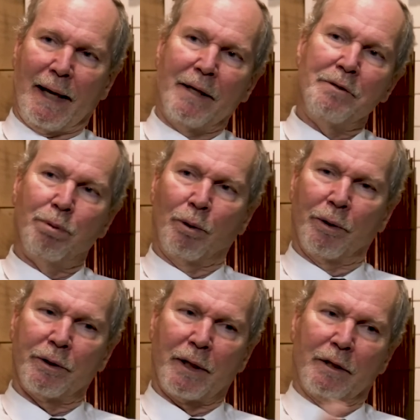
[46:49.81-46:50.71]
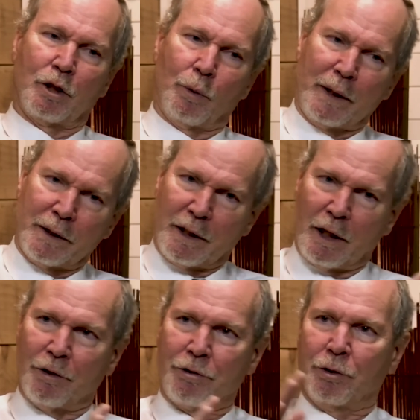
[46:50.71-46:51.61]
end point and quickly
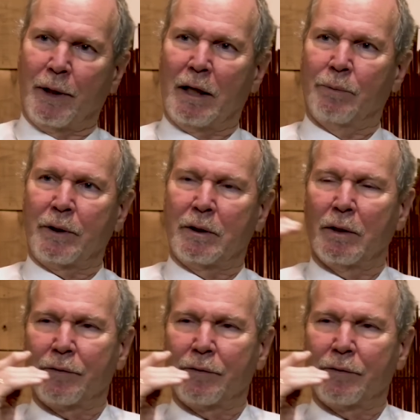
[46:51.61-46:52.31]
go through how we got